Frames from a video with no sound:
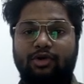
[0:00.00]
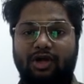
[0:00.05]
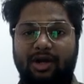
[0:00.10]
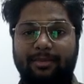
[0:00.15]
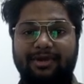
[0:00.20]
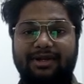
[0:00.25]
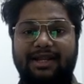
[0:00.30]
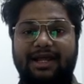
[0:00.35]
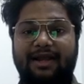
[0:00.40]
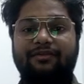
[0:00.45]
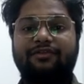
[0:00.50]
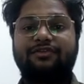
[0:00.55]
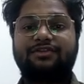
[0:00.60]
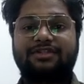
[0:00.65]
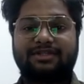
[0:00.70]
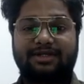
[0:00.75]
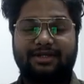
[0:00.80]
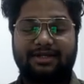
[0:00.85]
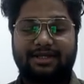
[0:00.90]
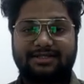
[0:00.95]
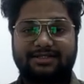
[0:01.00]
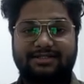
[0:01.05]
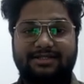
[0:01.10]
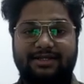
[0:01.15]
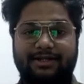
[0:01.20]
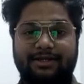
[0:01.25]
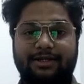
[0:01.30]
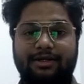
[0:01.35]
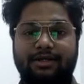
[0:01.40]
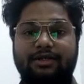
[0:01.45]
programming language is
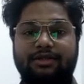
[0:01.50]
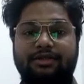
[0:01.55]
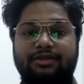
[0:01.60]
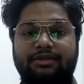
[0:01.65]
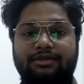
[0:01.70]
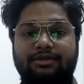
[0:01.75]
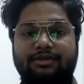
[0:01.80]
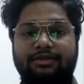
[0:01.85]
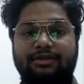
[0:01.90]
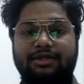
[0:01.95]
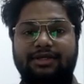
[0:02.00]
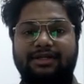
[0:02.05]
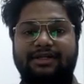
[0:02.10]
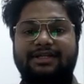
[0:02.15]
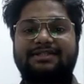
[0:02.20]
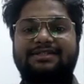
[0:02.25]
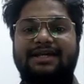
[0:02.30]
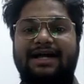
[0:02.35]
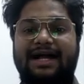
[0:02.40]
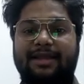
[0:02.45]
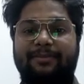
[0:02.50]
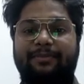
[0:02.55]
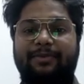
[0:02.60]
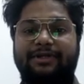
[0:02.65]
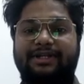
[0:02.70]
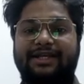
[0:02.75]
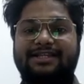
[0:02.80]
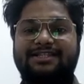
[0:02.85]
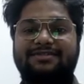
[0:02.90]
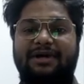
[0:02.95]
necessary. It is
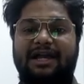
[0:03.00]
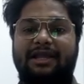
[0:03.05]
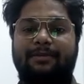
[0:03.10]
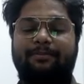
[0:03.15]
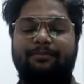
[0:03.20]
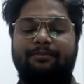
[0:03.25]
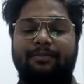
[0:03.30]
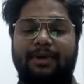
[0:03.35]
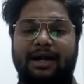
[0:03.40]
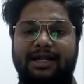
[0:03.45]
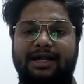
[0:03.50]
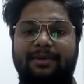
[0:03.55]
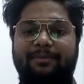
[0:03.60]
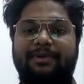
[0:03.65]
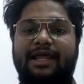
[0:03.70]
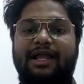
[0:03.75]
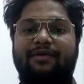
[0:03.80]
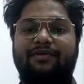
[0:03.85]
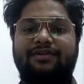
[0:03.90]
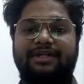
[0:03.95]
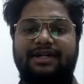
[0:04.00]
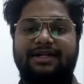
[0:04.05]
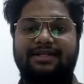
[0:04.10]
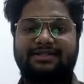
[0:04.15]
hypertext markup language,